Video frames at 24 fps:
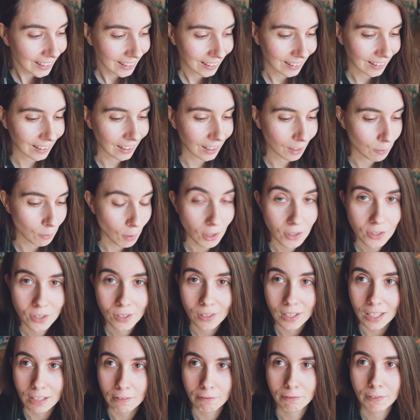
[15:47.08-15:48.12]

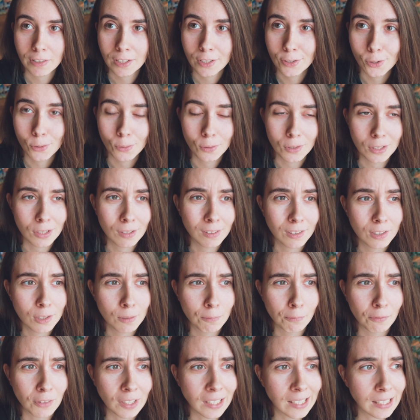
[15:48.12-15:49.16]
Also, if you do a
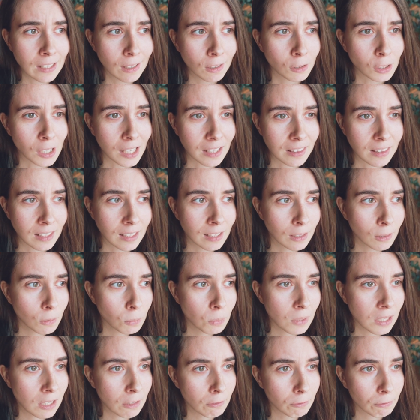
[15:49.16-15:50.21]
YouTube video, I
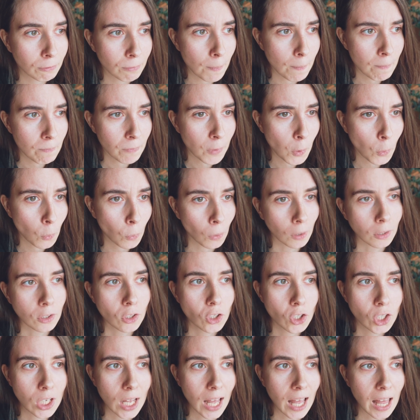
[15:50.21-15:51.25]
think we've
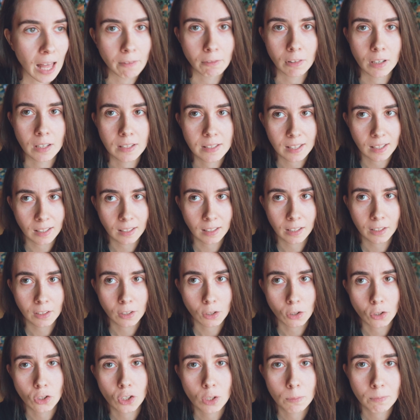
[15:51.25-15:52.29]
watched every single
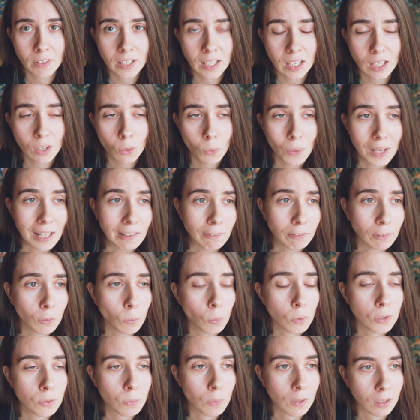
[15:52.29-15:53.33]
YouTube video if it
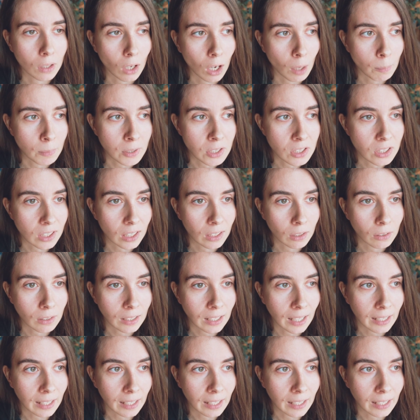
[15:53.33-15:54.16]
was with commentary.